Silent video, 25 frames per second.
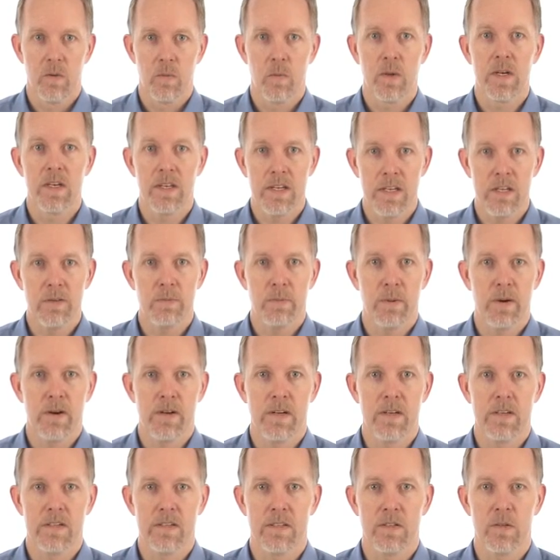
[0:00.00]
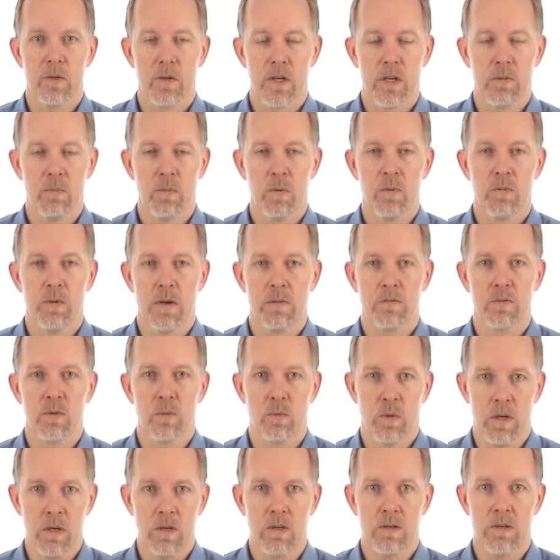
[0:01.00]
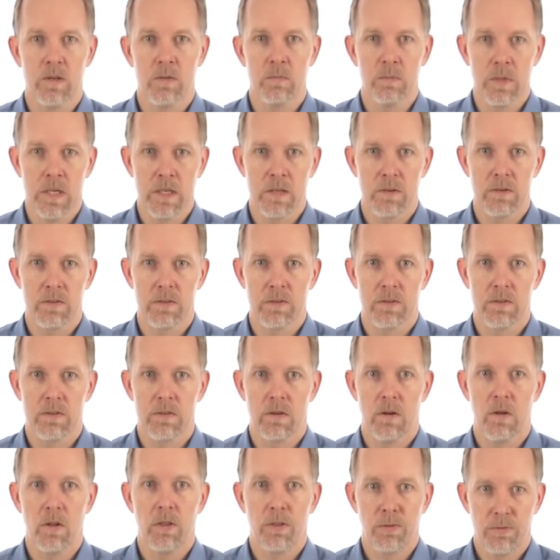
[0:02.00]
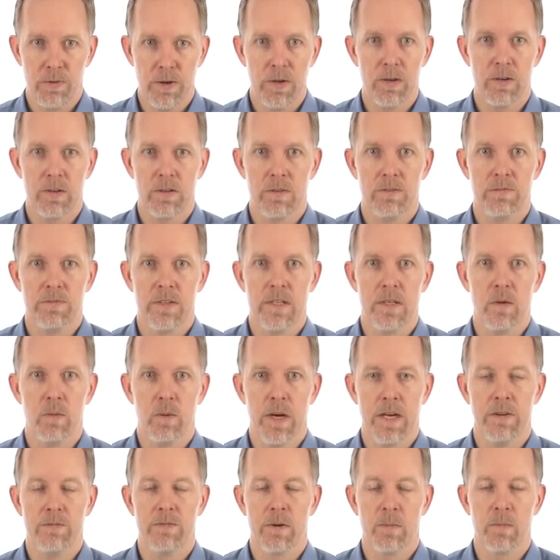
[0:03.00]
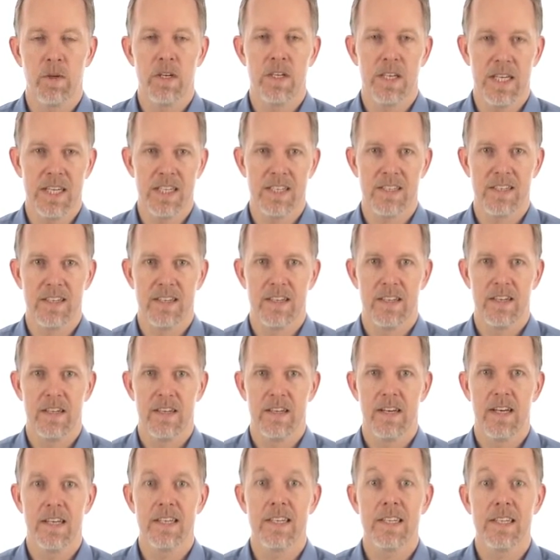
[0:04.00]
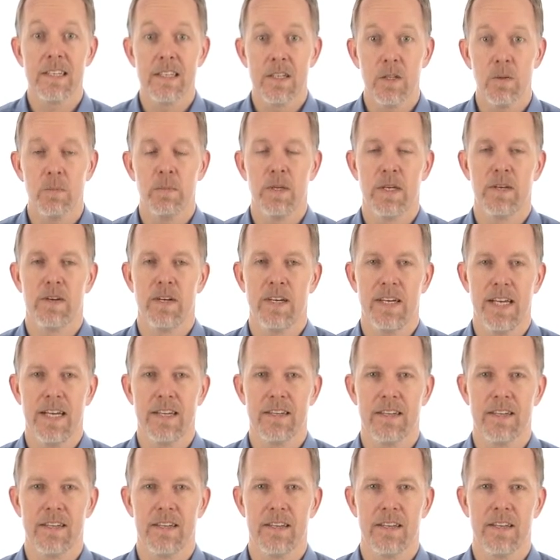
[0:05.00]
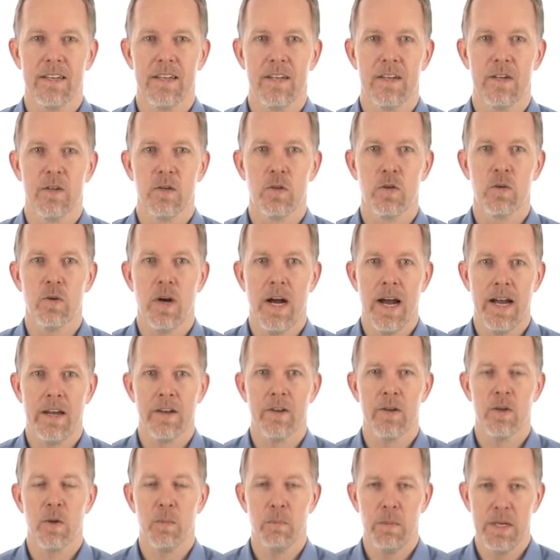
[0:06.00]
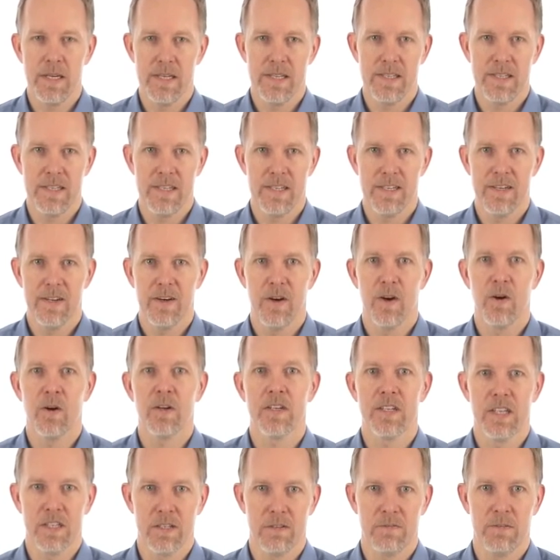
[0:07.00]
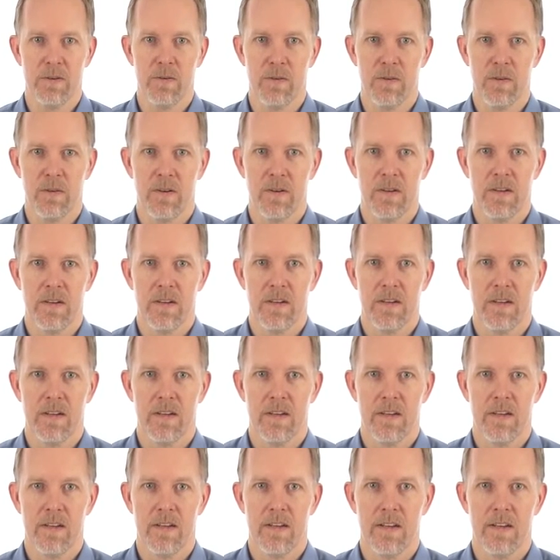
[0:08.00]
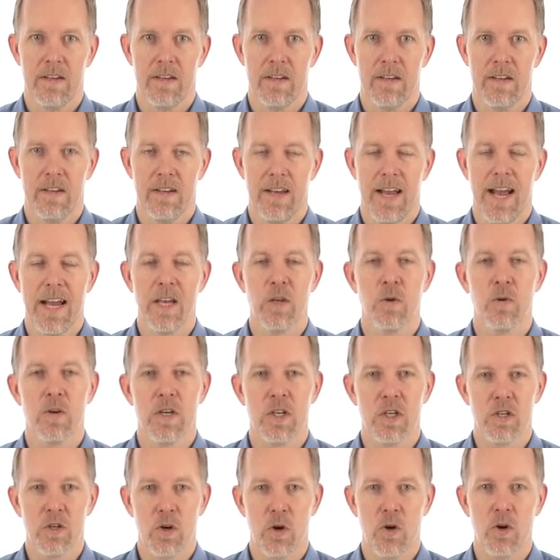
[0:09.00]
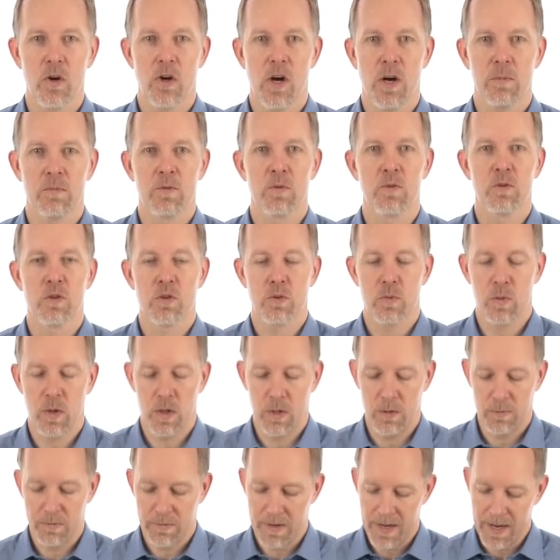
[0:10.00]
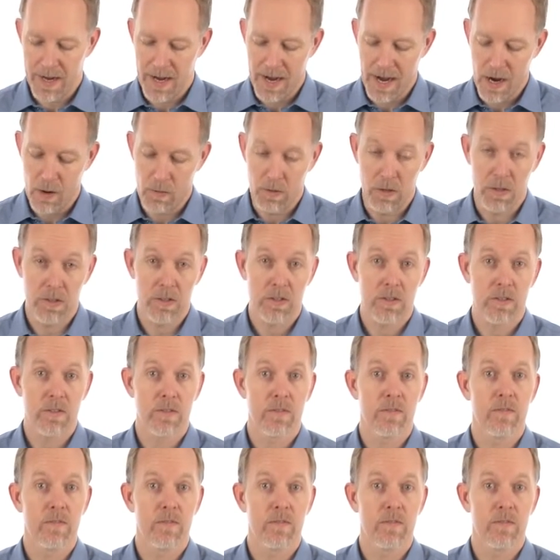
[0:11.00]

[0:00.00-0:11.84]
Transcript: With these products, you can move up to 100 meters or 300 feet away from your desk and still be connected to either your PC or desk phone. And you can talk up to 12 hours.